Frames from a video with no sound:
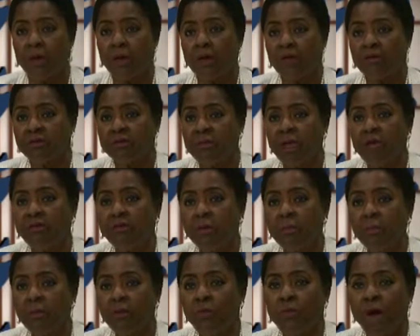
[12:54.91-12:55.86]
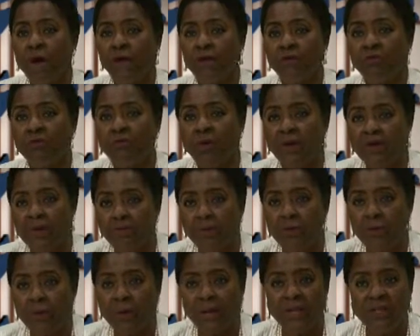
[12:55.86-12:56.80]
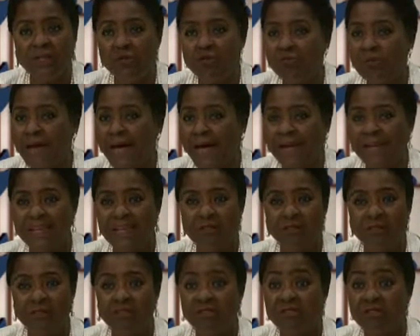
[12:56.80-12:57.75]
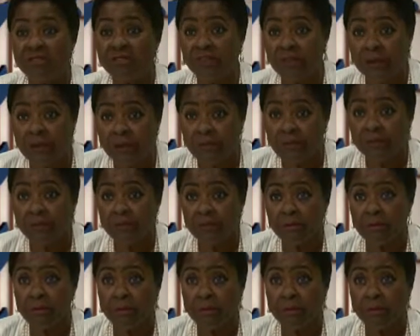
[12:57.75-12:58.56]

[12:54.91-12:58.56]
Stuff can be right in front of you and you not even see it